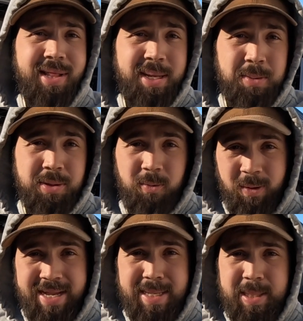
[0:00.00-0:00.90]
That's what the
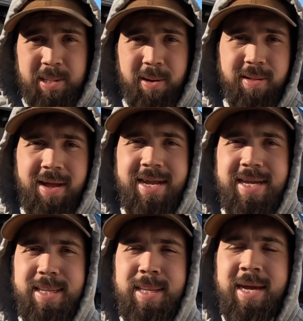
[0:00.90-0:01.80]
wait to start light
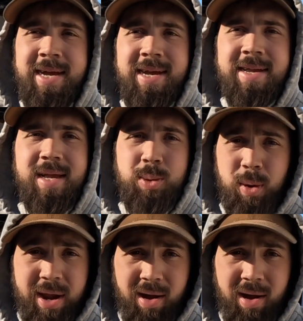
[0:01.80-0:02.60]
is. It gets red